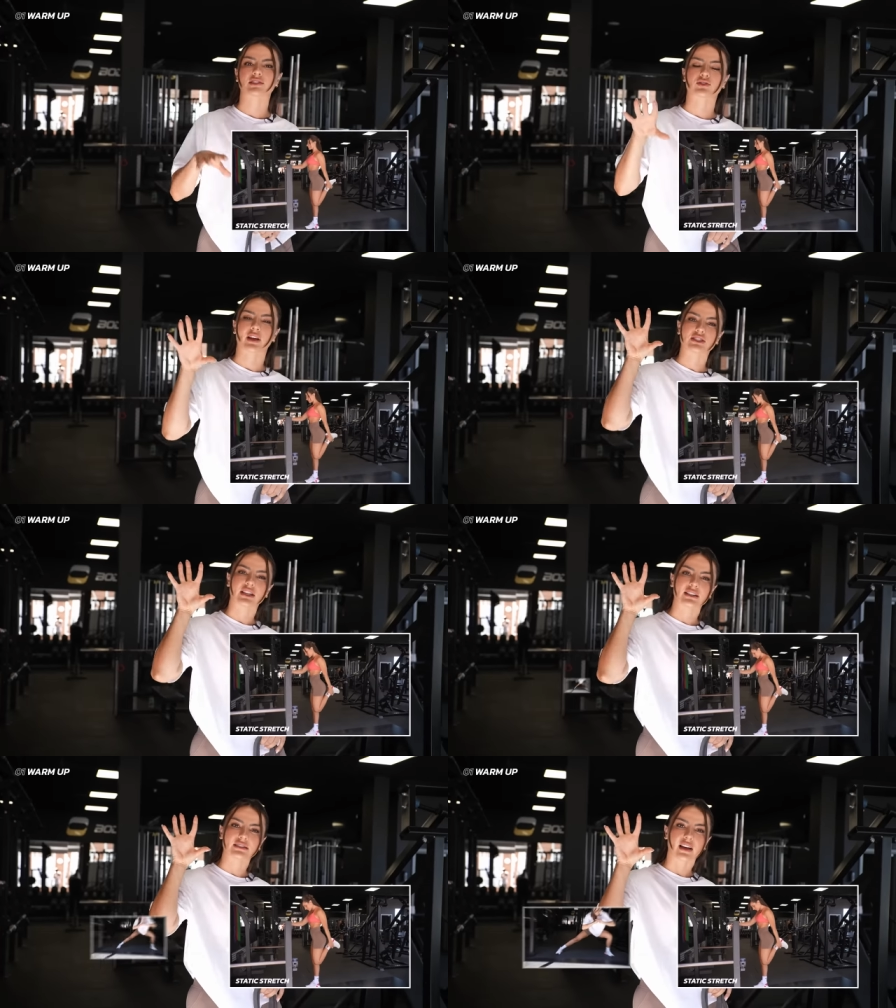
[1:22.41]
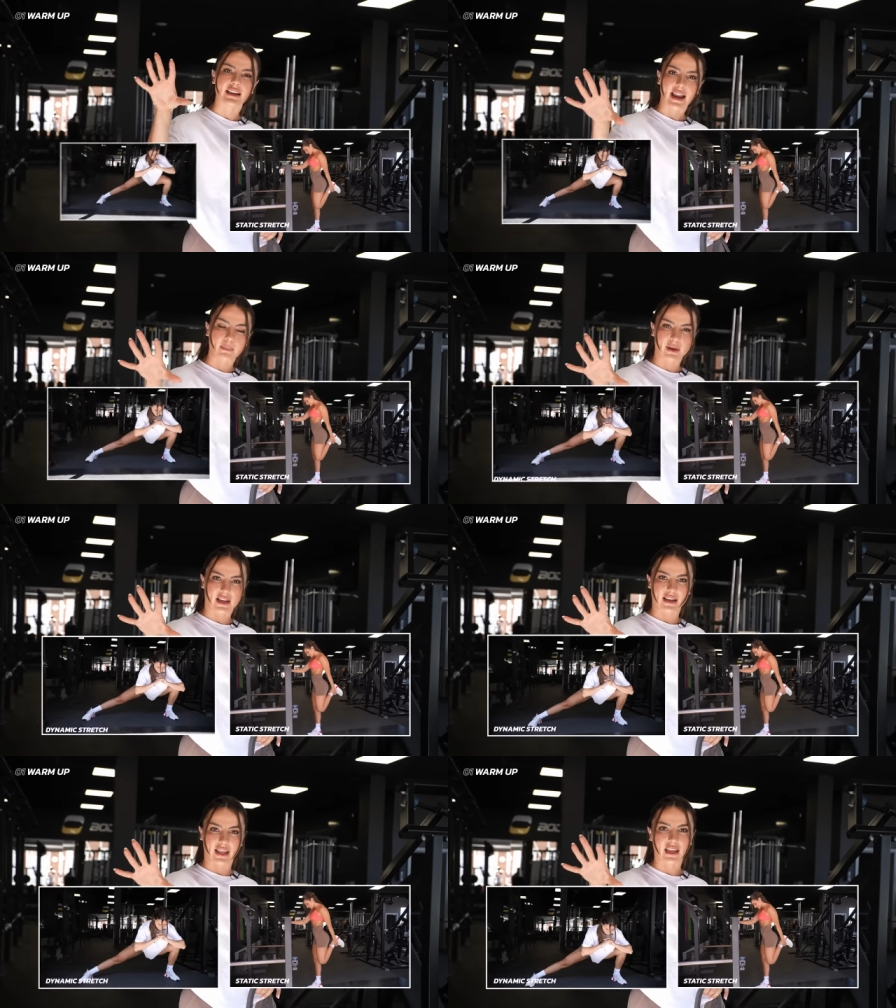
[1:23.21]
stretching
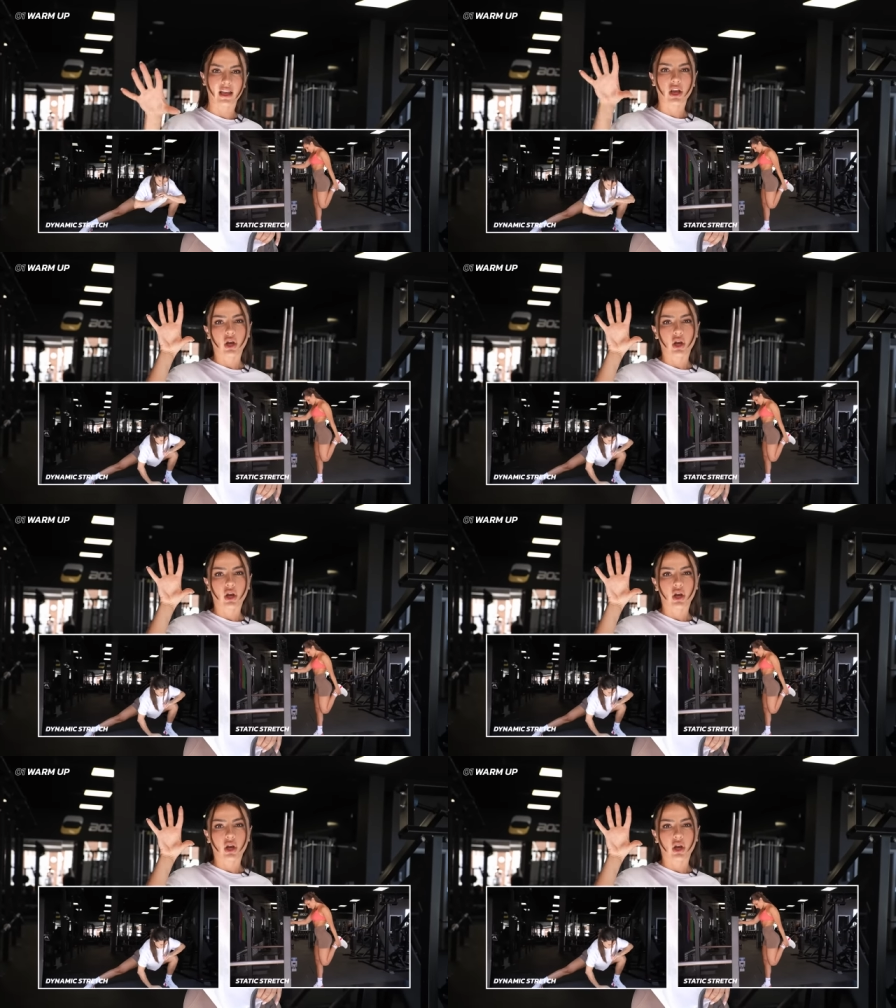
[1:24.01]
dynamically.